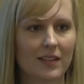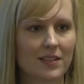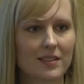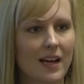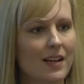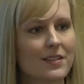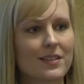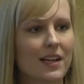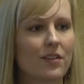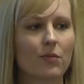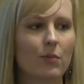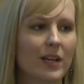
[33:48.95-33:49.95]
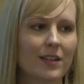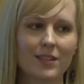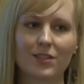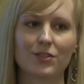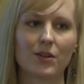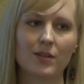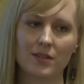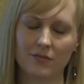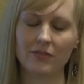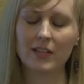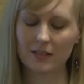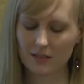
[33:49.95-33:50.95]
That's not a sign of weakness or
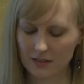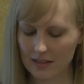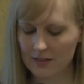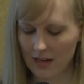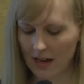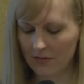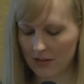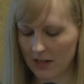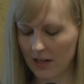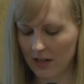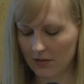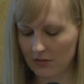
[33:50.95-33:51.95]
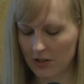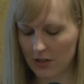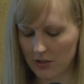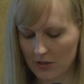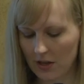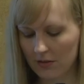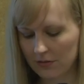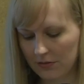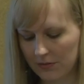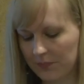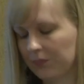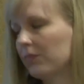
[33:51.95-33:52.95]
defeat. That's advocating for yourself.